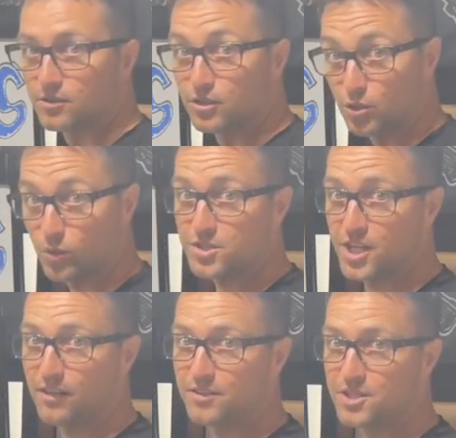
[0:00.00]
your
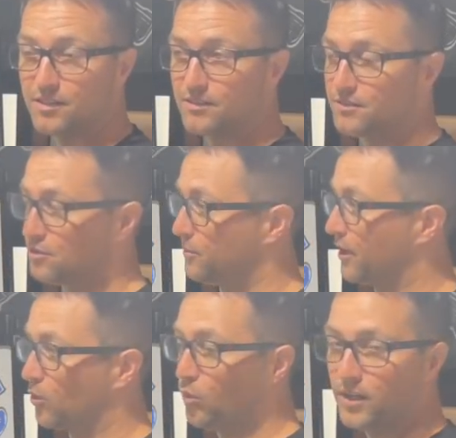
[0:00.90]
challenge is, no
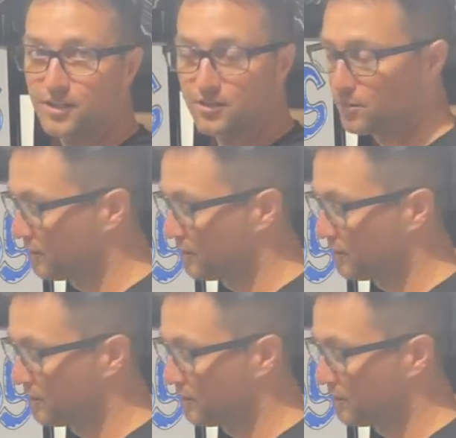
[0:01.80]
matter what you're doing with